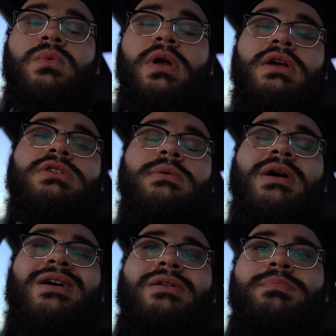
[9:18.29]
We're actually
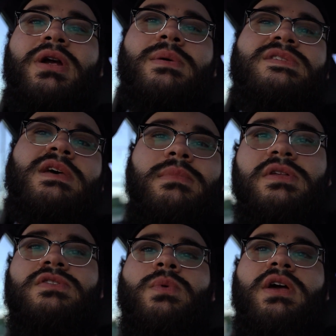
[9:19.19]
about probably 10
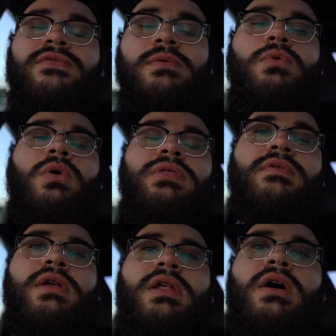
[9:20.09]
minutes away from North
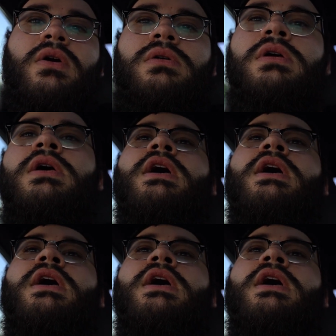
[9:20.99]
right now,